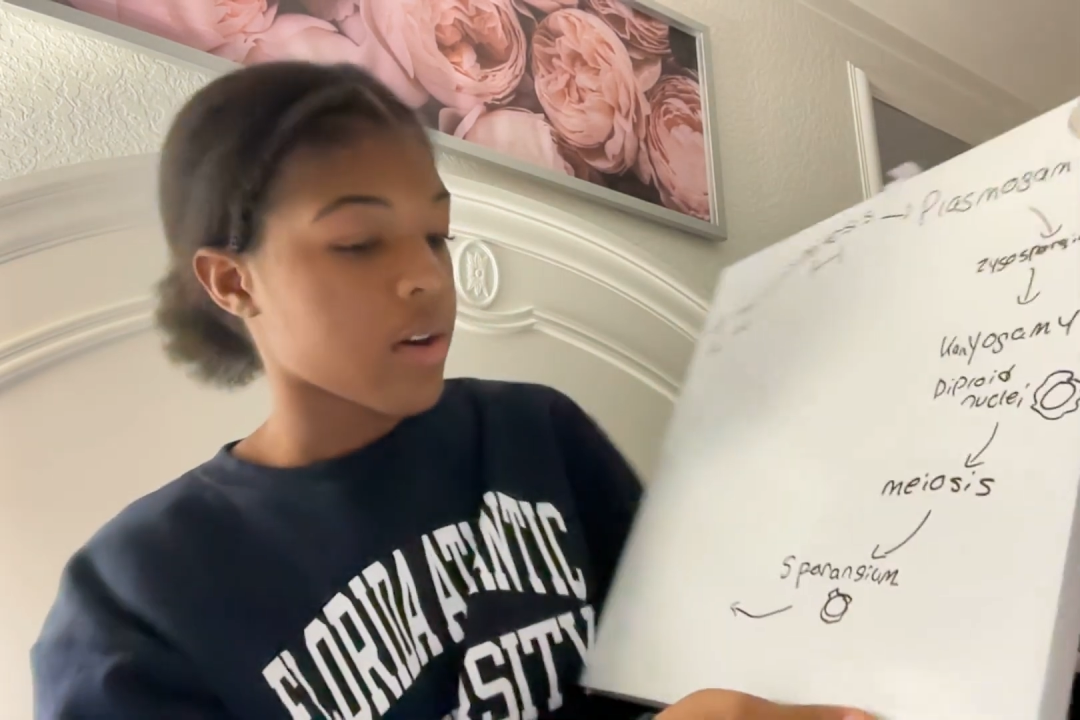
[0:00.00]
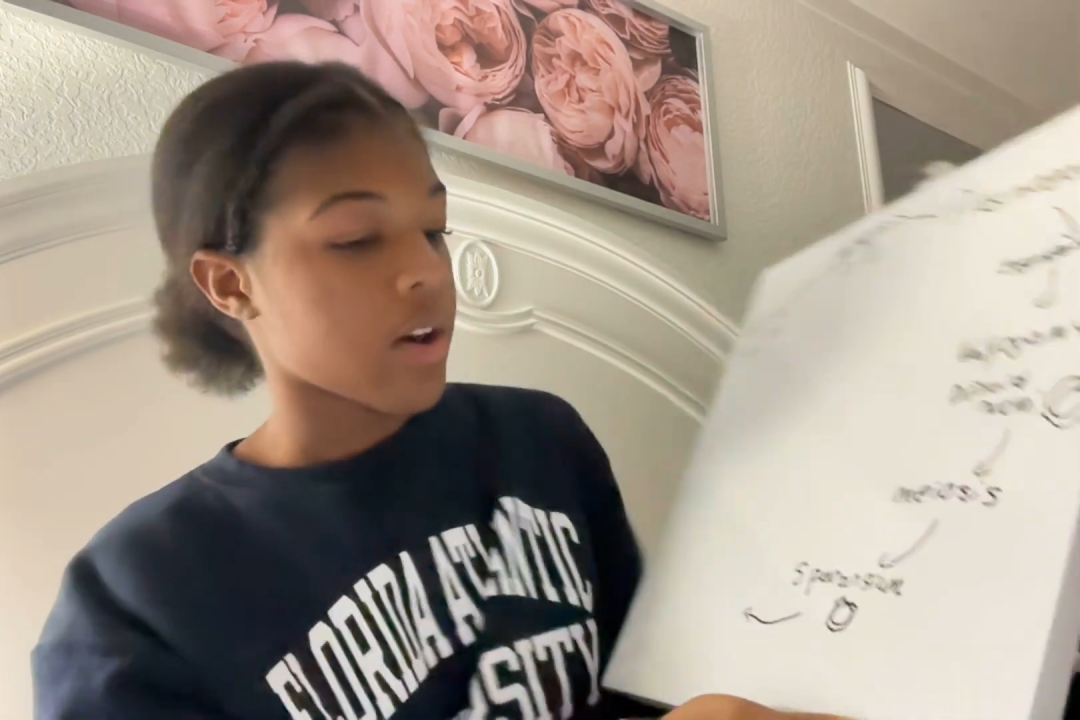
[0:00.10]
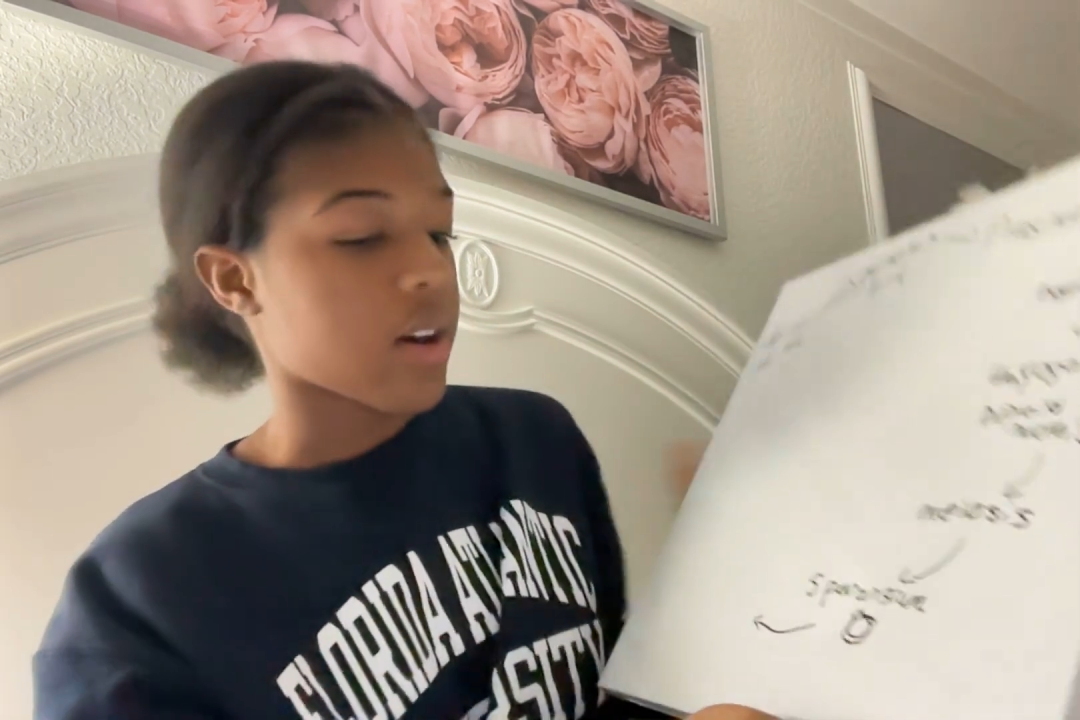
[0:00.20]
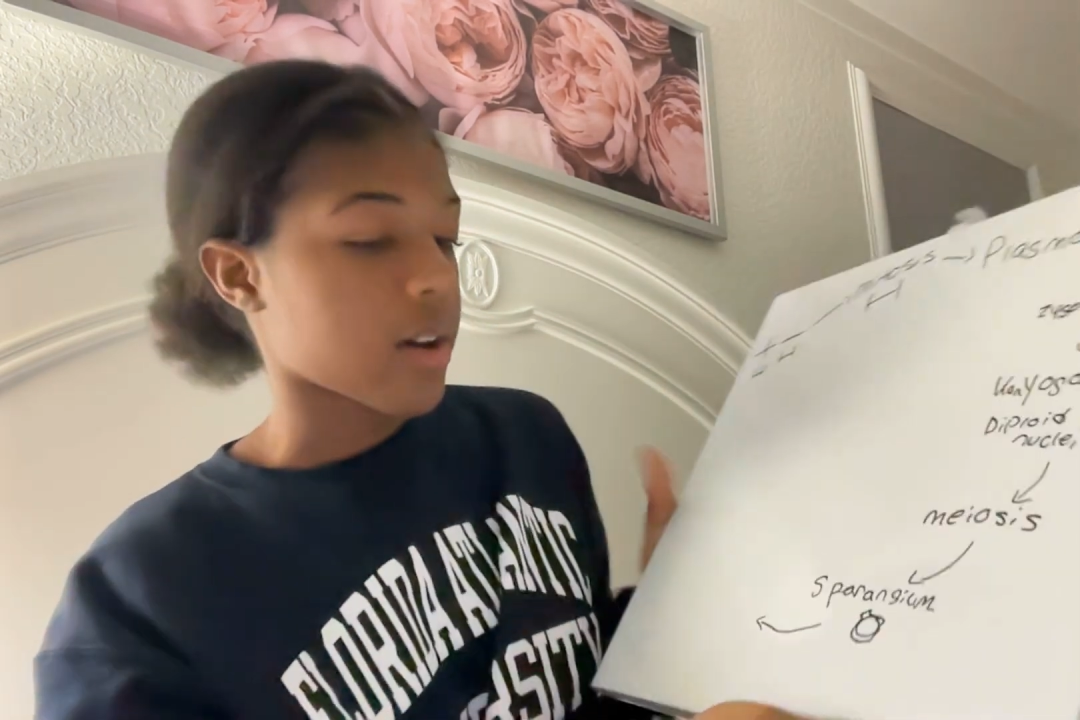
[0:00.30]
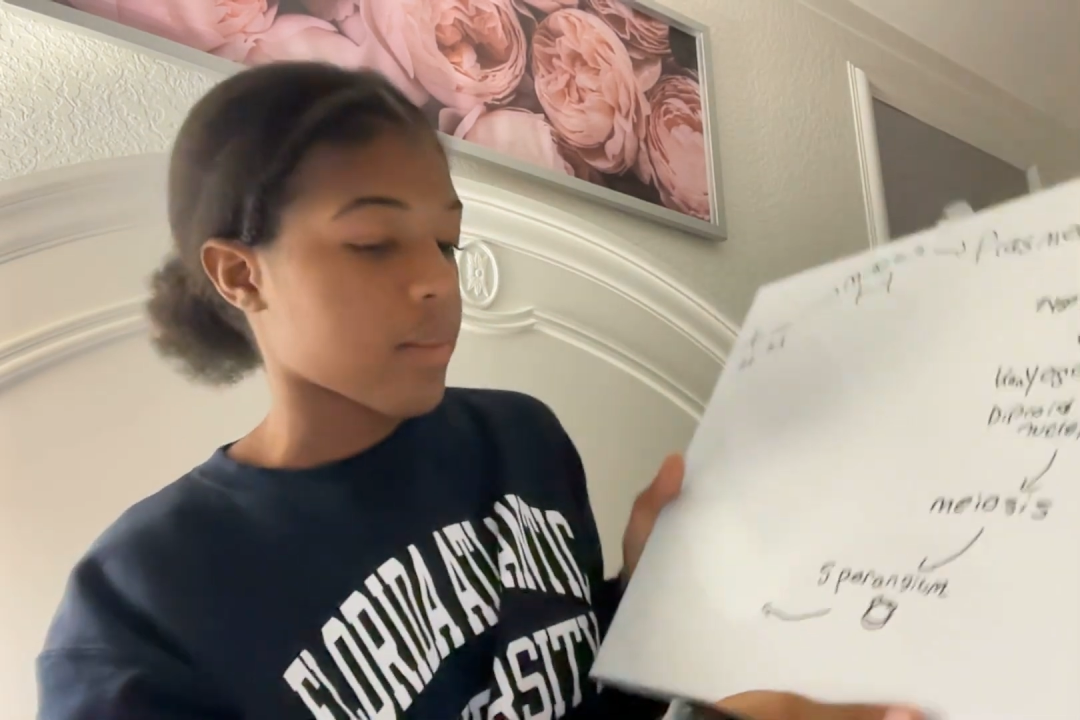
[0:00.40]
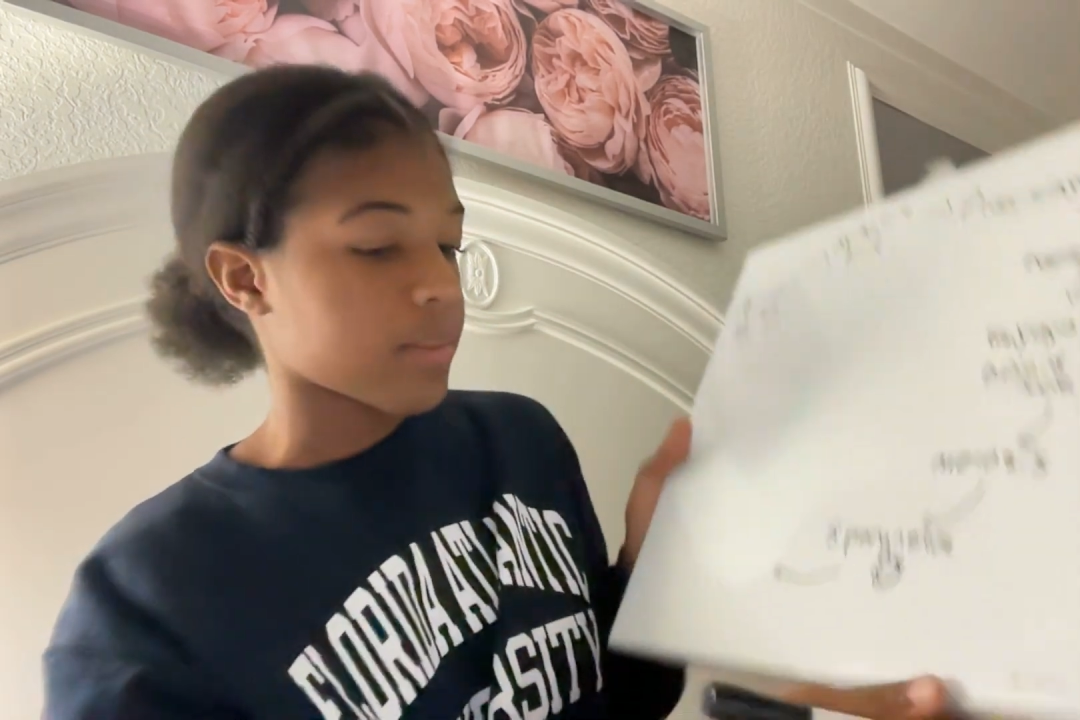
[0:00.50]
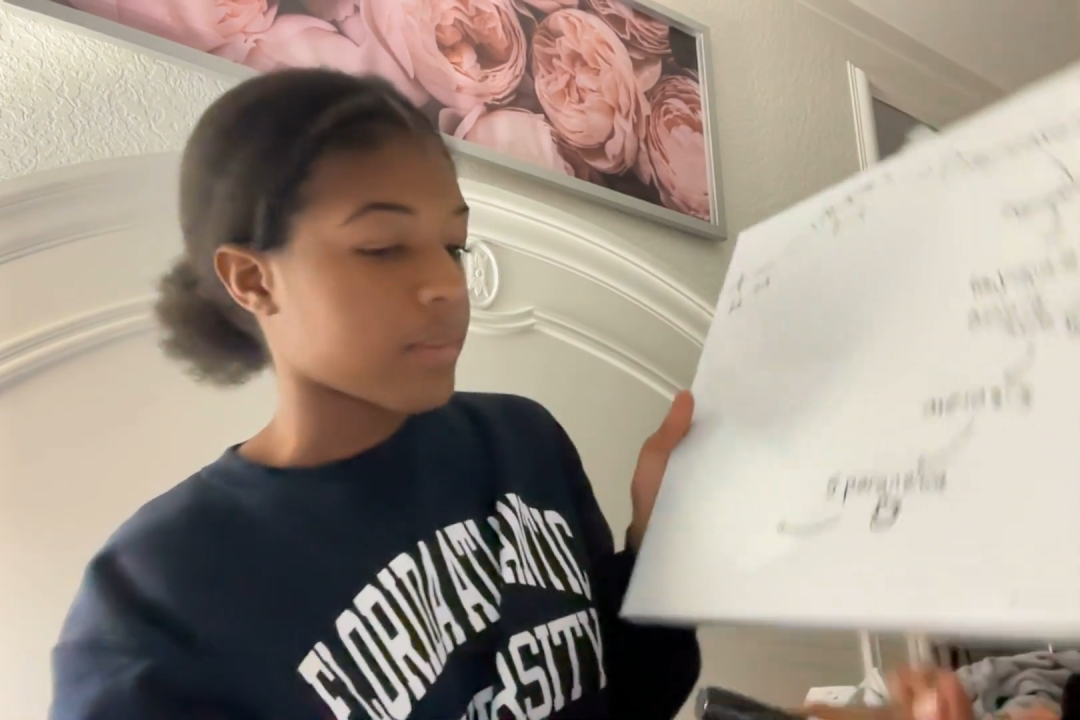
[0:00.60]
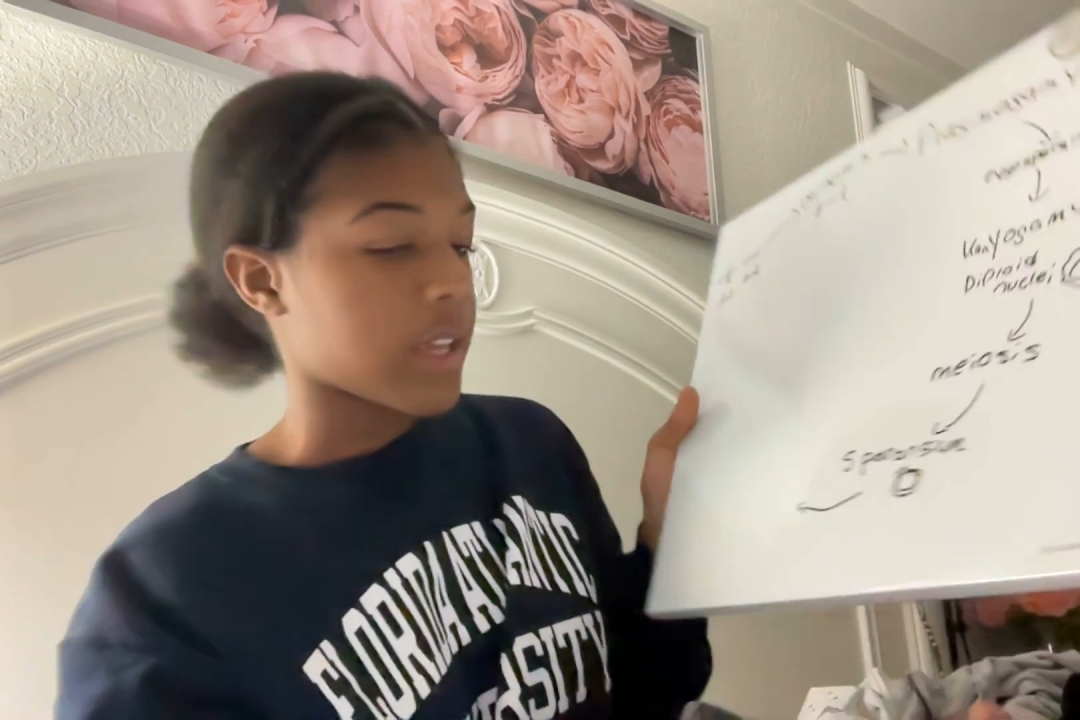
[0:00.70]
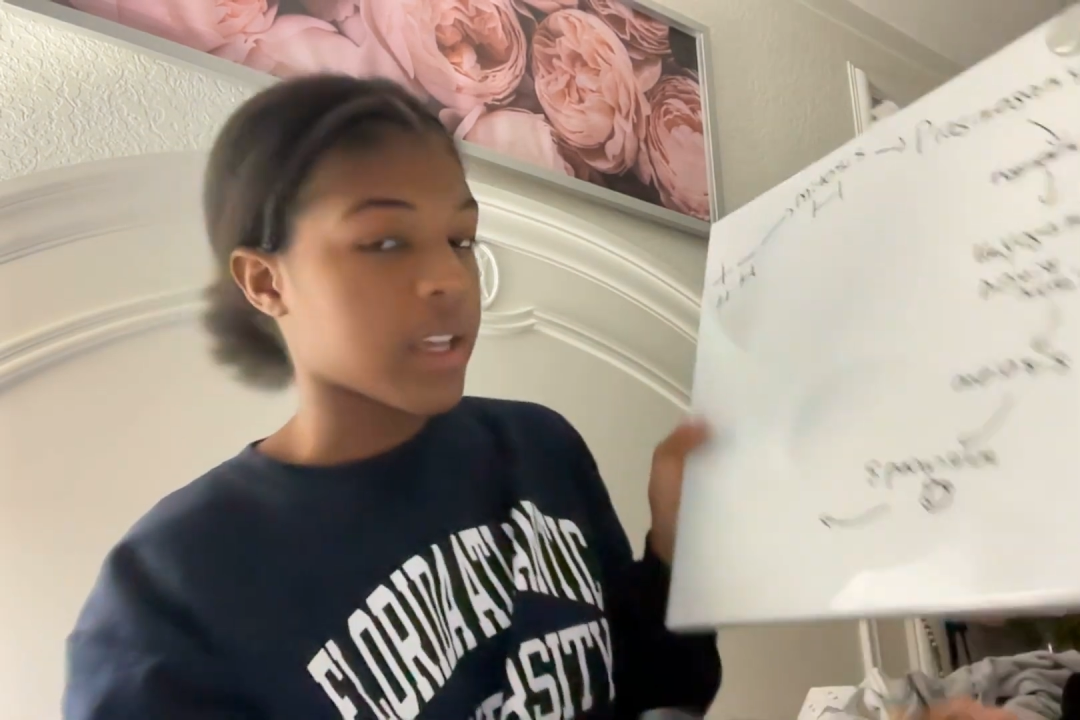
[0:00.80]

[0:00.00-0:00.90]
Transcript: the